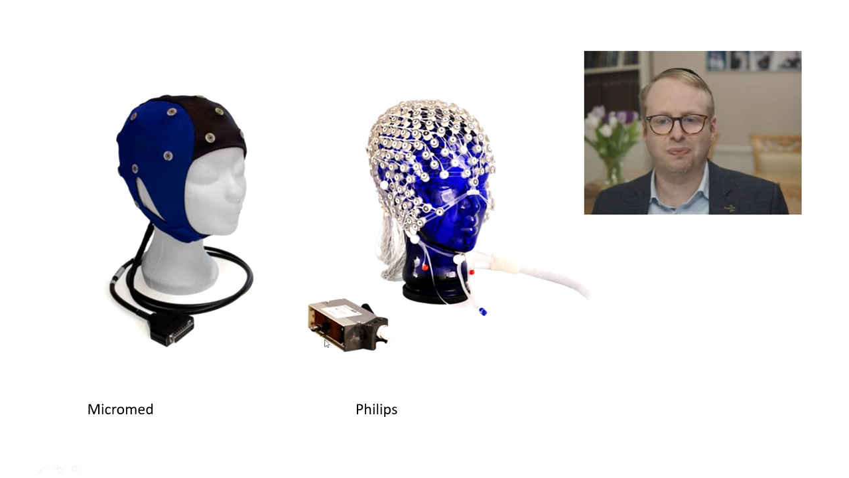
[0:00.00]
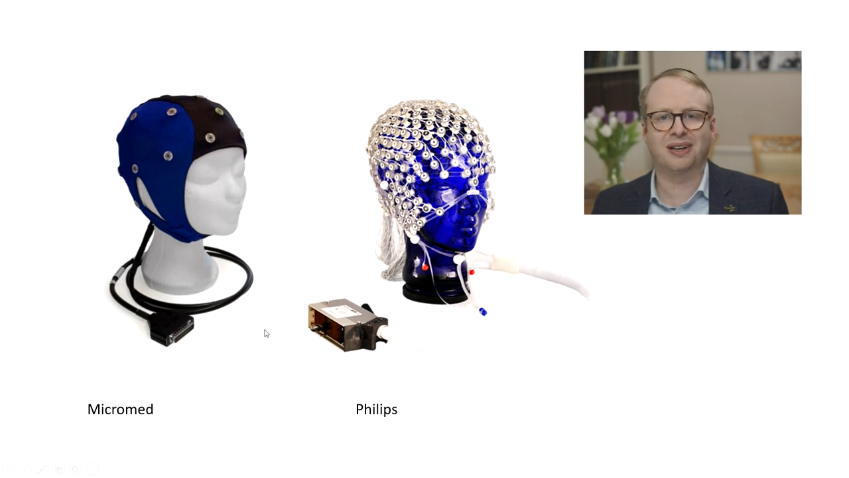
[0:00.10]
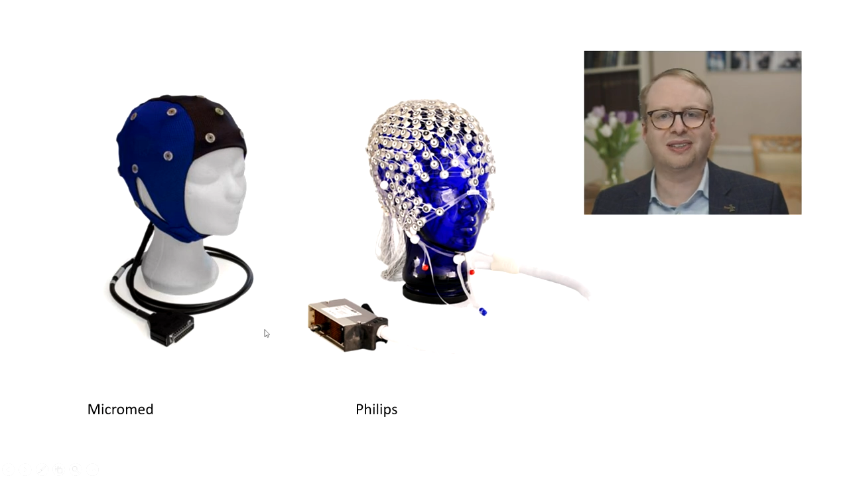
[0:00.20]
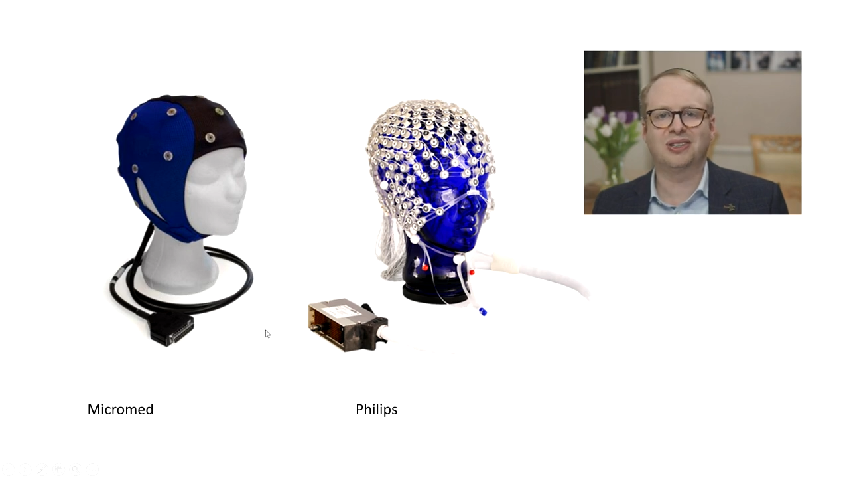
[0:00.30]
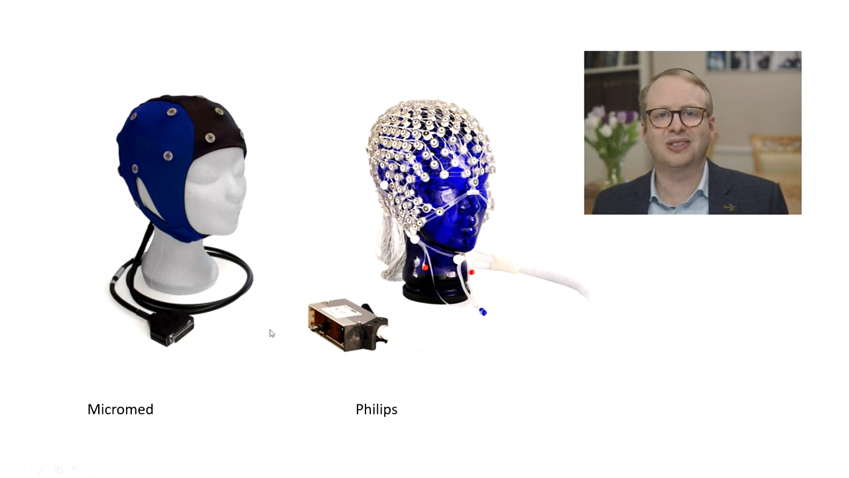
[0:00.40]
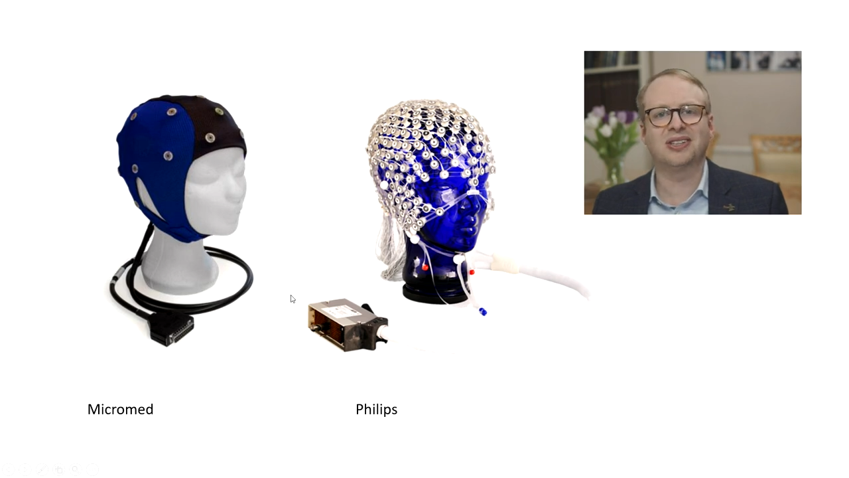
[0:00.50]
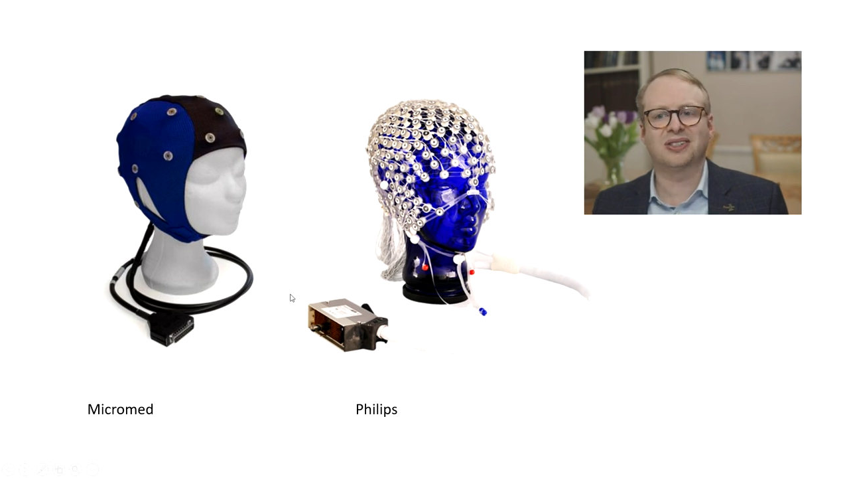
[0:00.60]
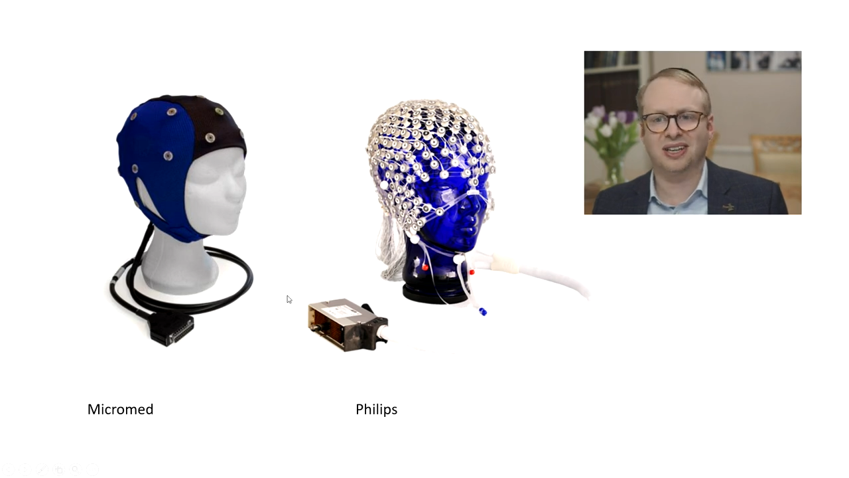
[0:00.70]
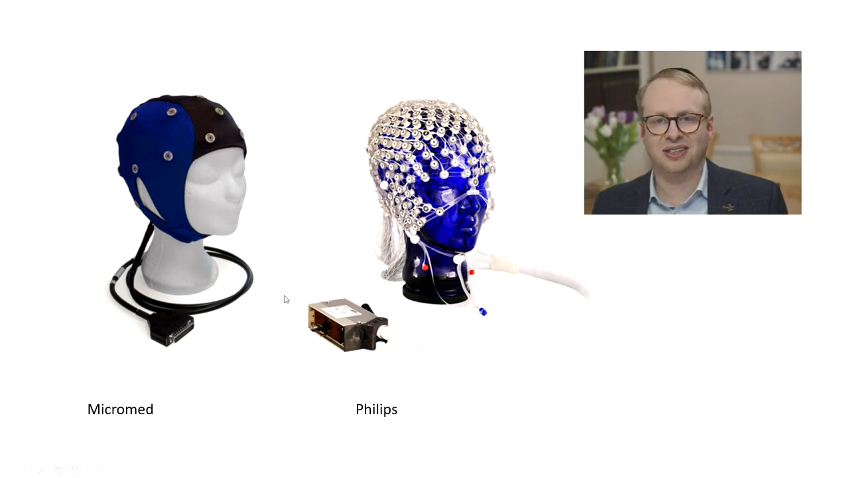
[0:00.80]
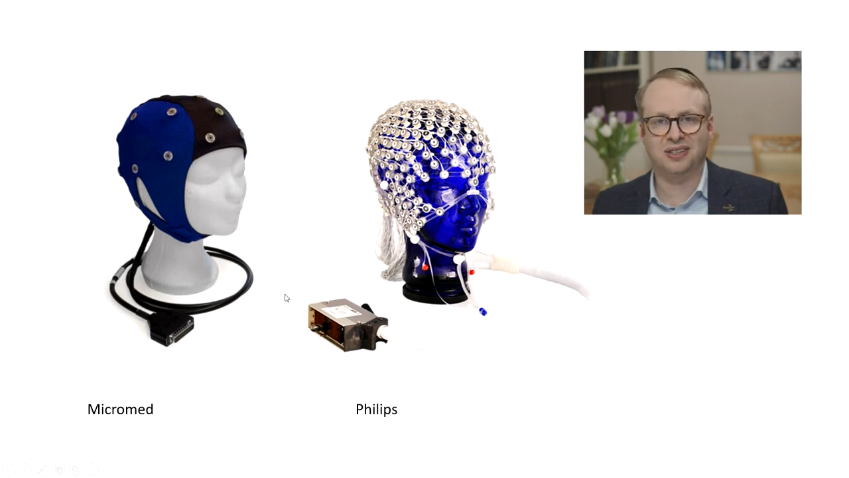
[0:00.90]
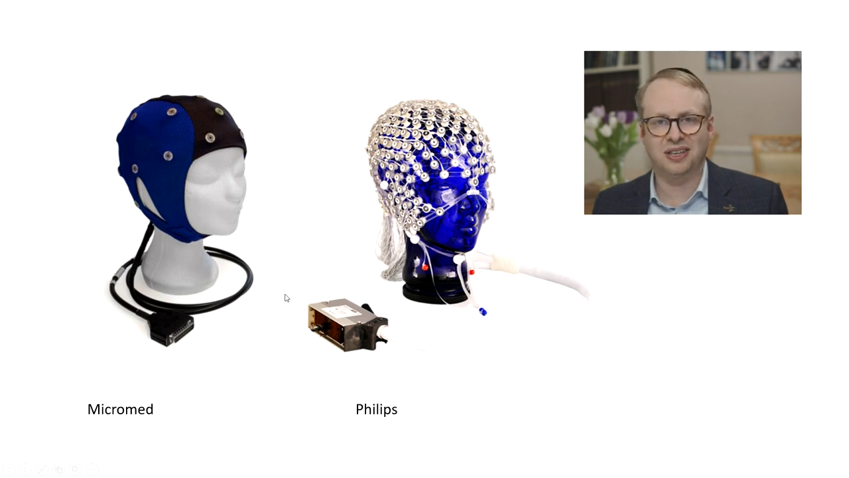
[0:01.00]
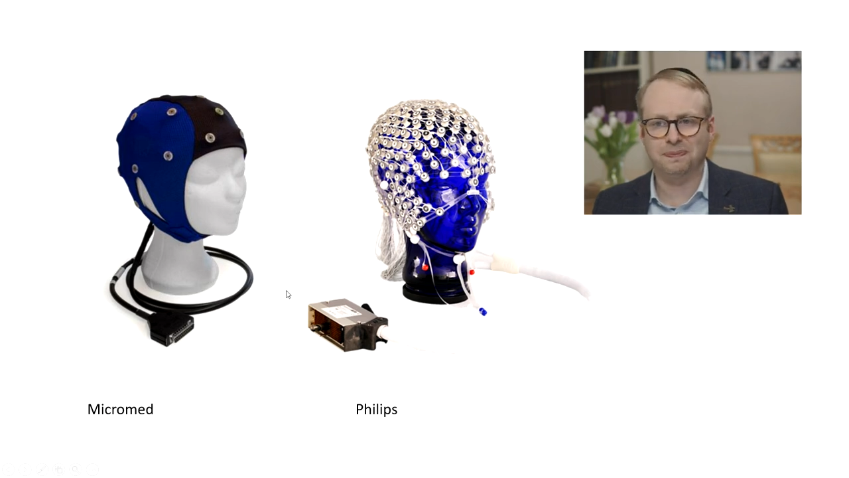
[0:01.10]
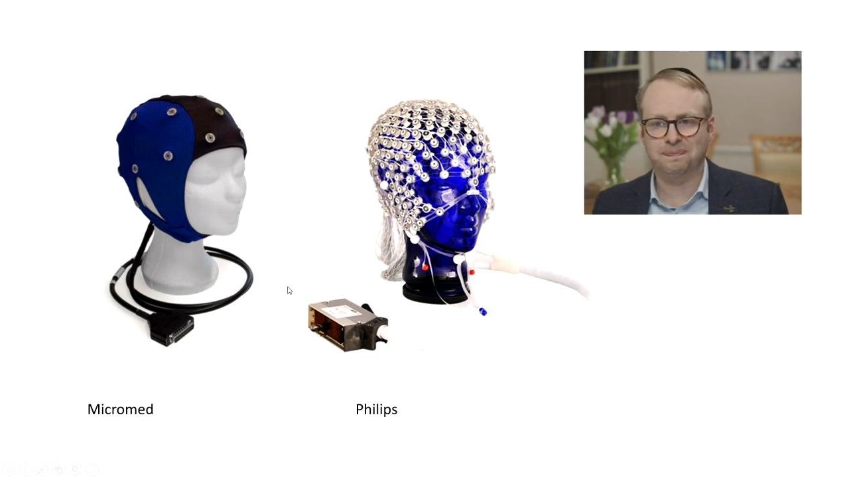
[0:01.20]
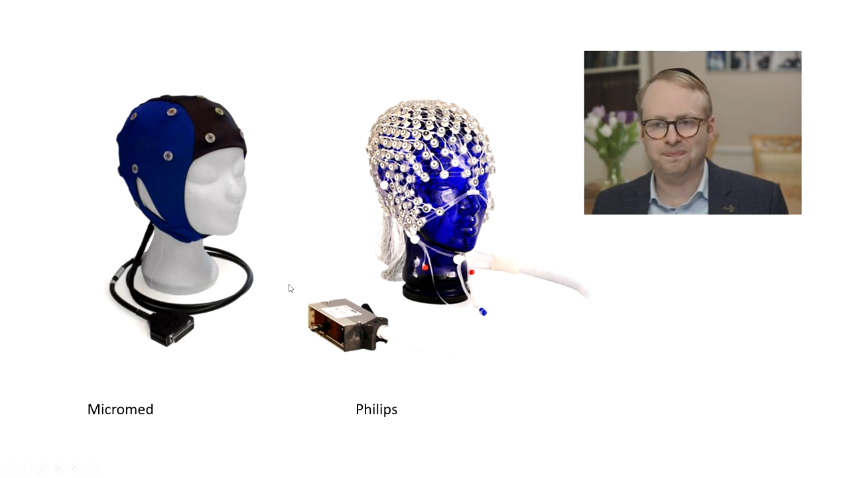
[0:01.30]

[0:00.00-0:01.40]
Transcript: plug these cassettes in.